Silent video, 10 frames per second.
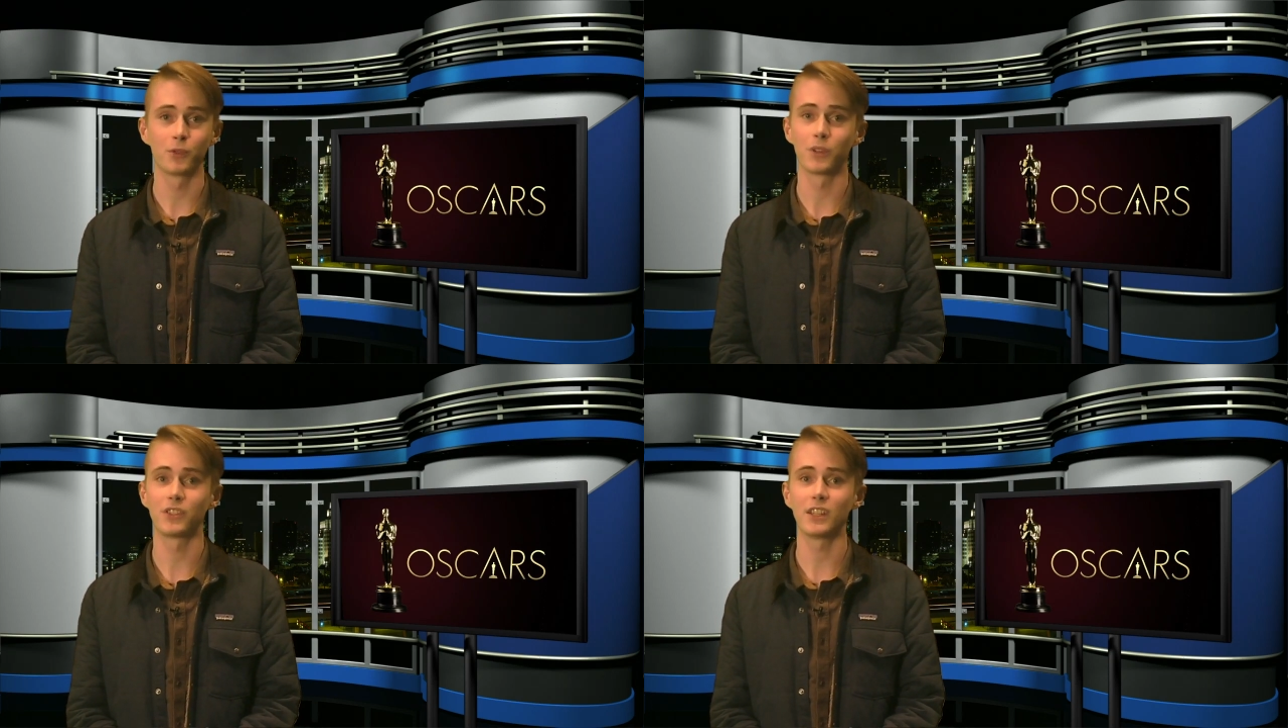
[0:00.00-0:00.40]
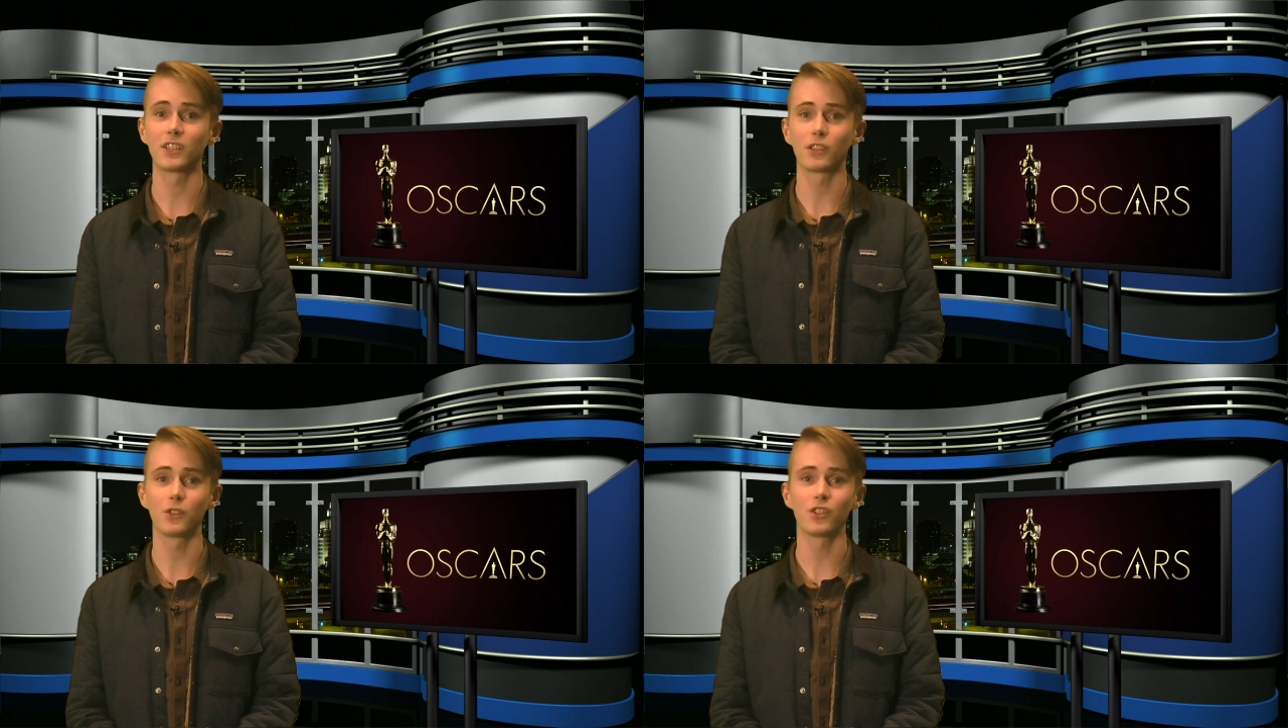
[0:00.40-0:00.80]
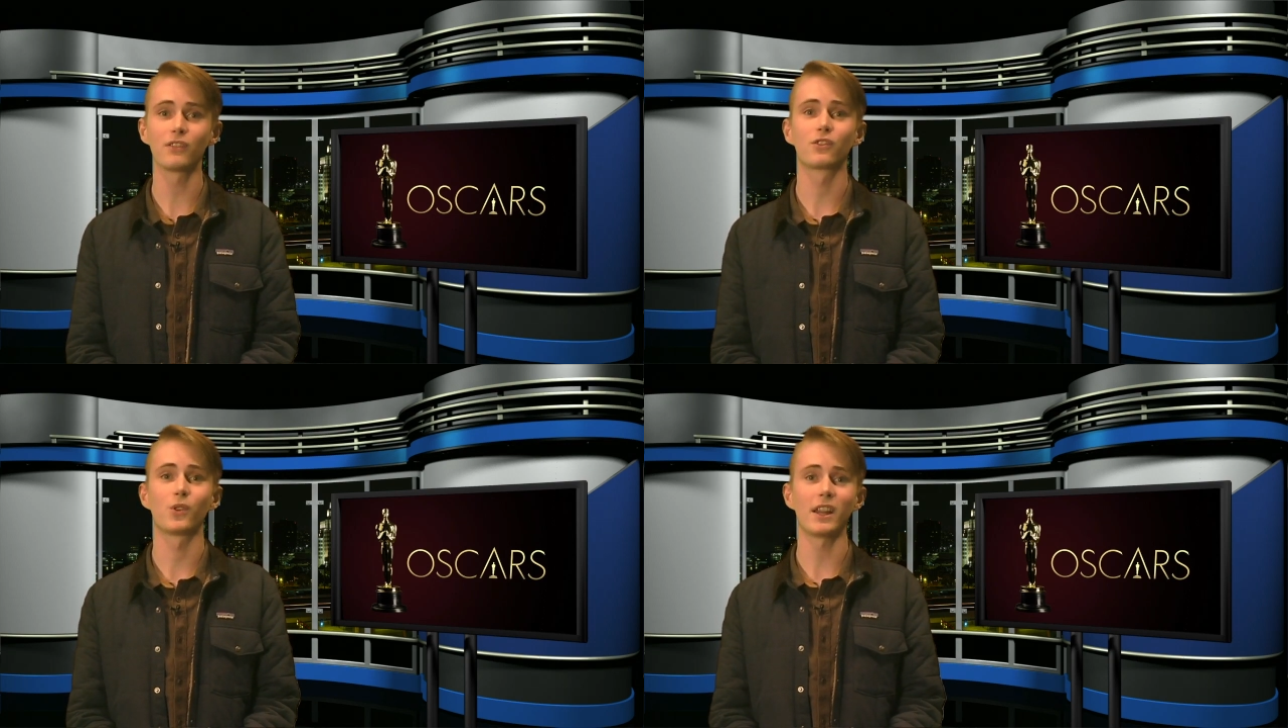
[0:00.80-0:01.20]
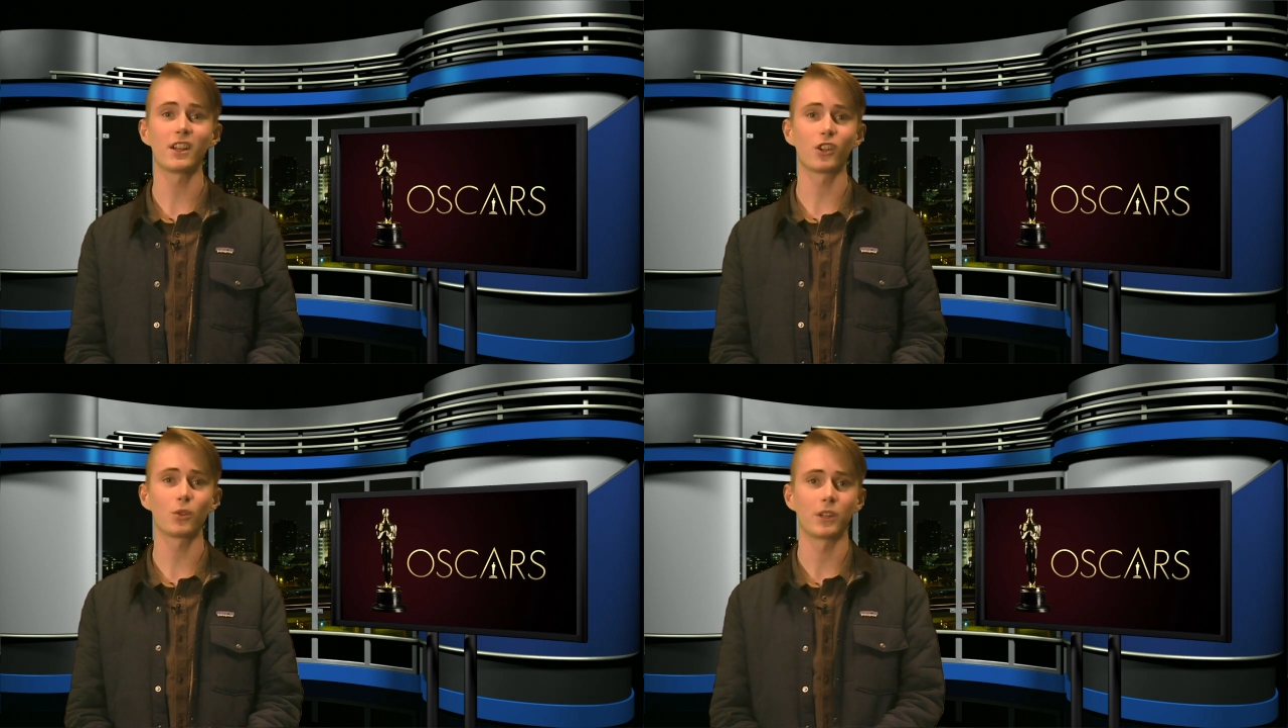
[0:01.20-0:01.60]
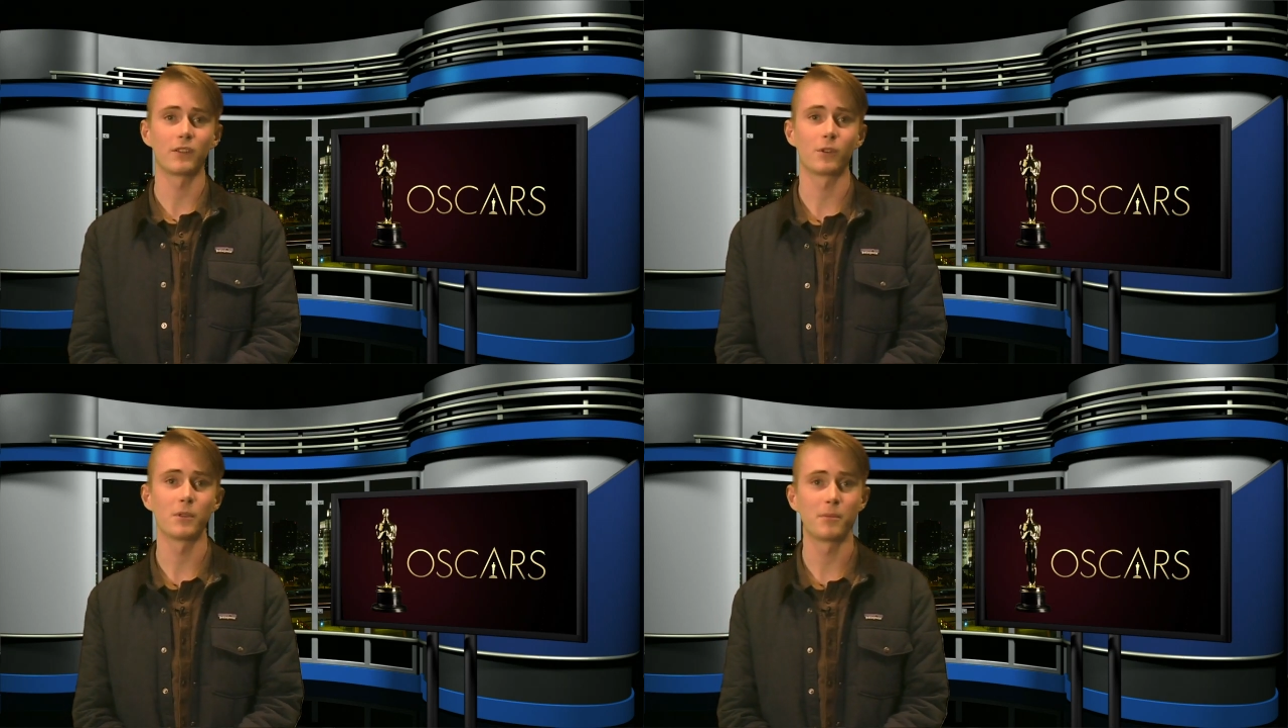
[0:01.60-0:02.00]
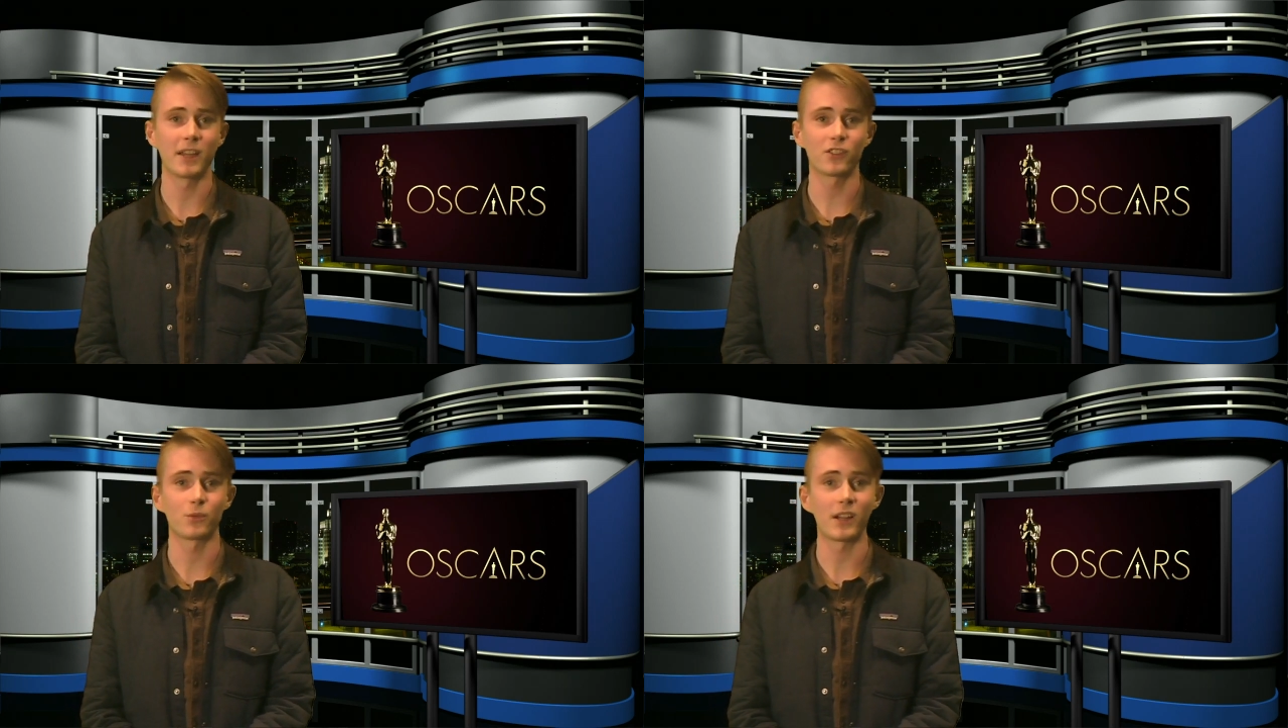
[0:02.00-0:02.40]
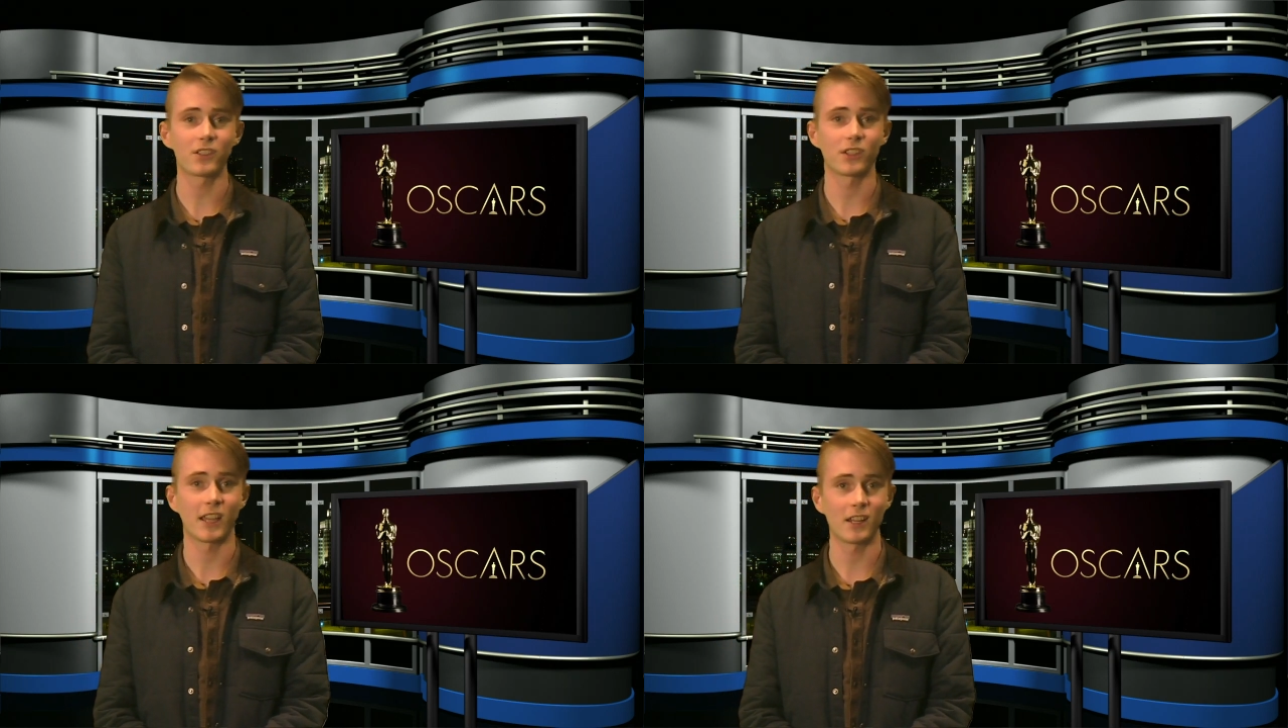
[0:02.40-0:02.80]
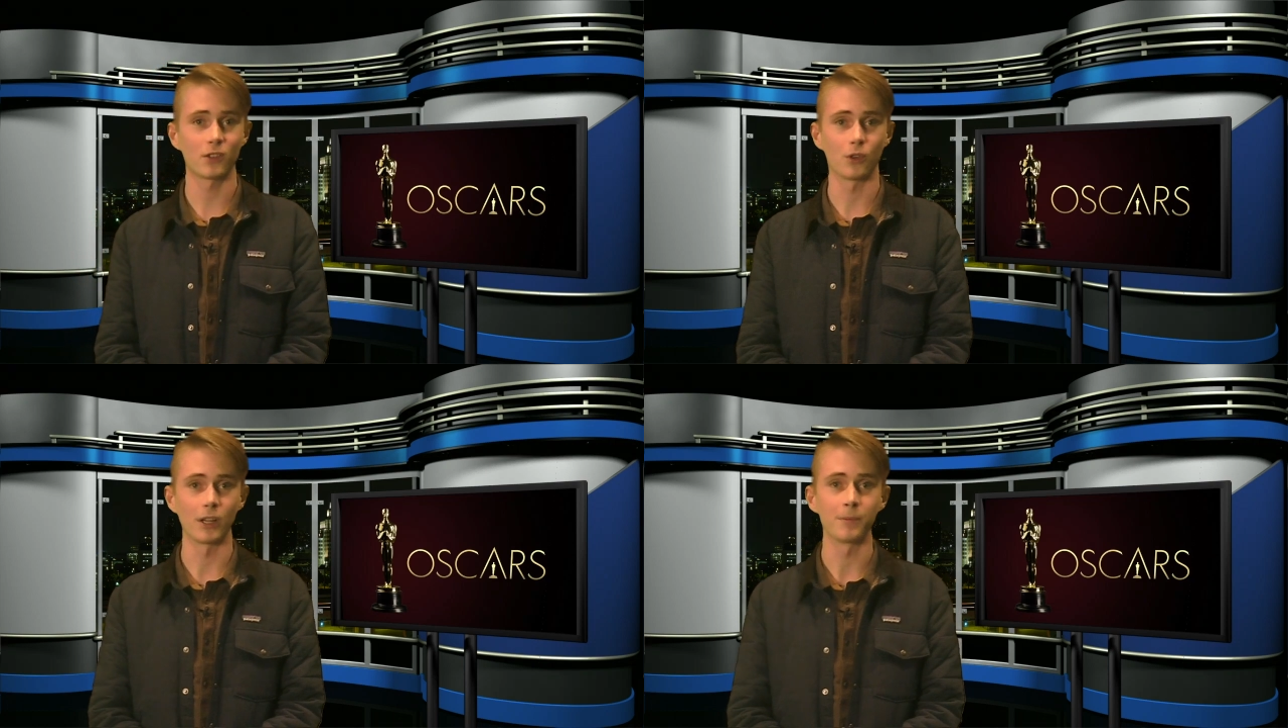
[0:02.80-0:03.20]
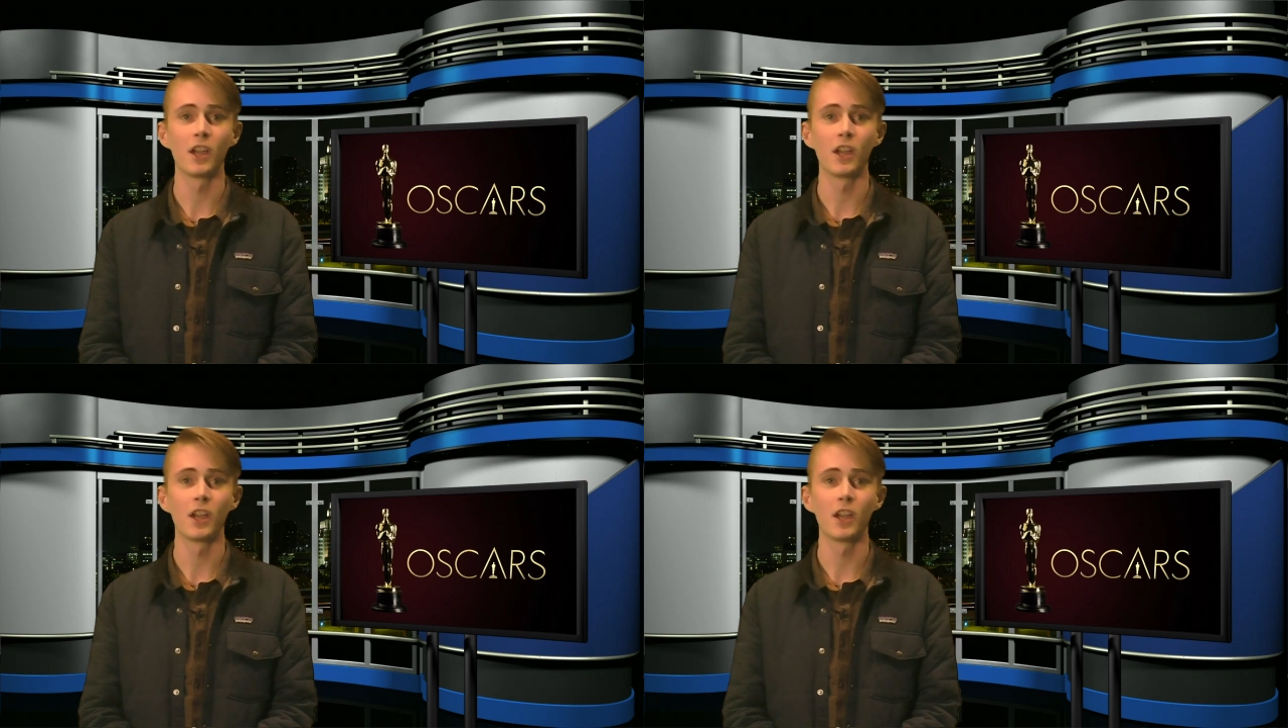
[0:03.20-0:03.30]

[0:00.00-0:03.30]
was the exclusion of Greta Gerwig from the Best Director category.